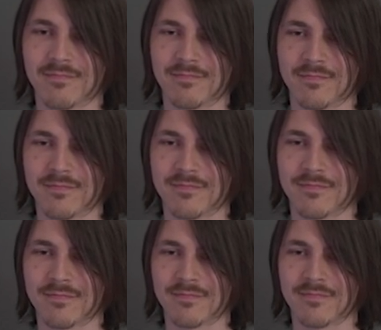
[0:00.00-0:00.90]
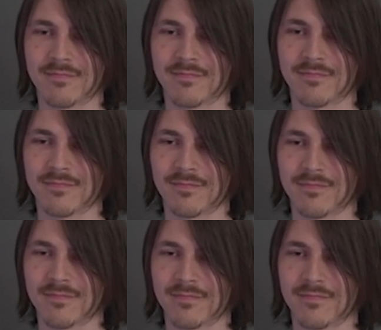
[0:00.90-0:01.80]

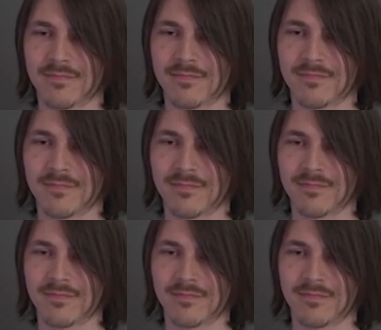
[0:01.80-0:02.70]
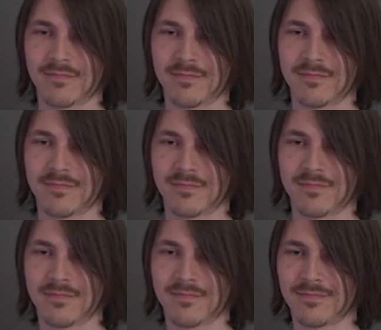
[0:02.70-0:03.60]

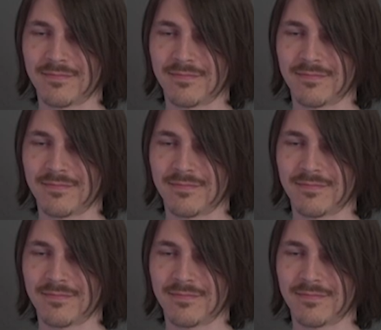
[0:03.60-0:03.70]
The person shown says nothing.